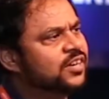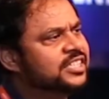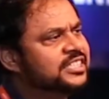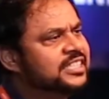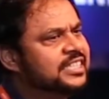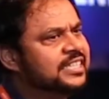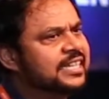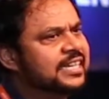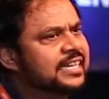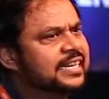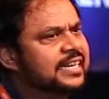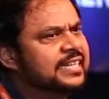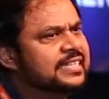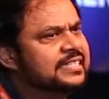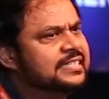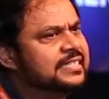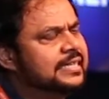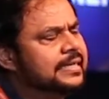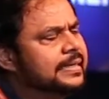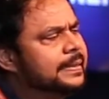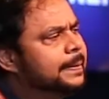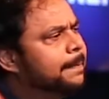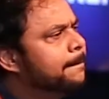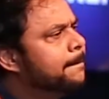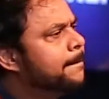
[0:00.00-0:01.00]
Washington
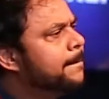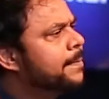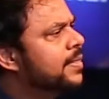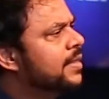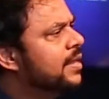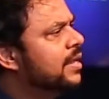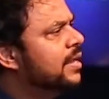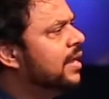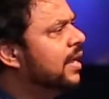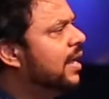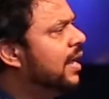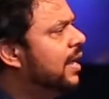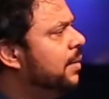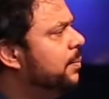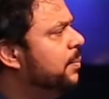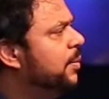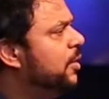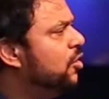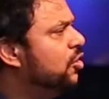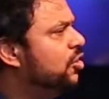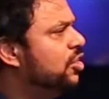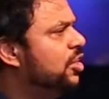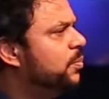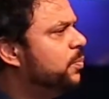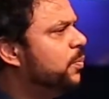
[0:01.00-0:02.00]
DC. And
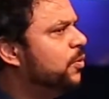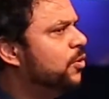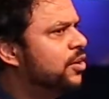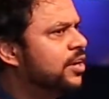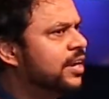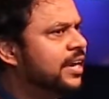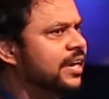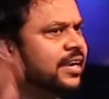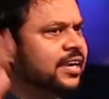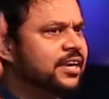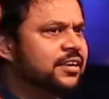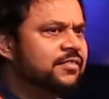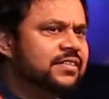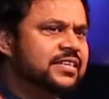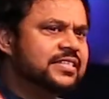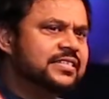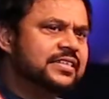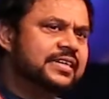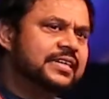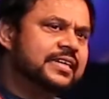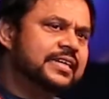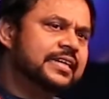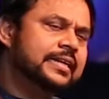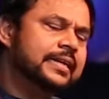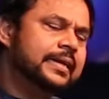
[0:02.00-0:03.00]
below the portrait it was
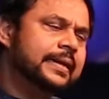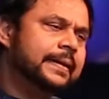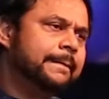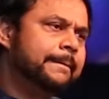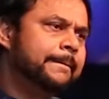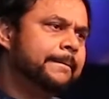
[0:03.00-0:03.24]
written,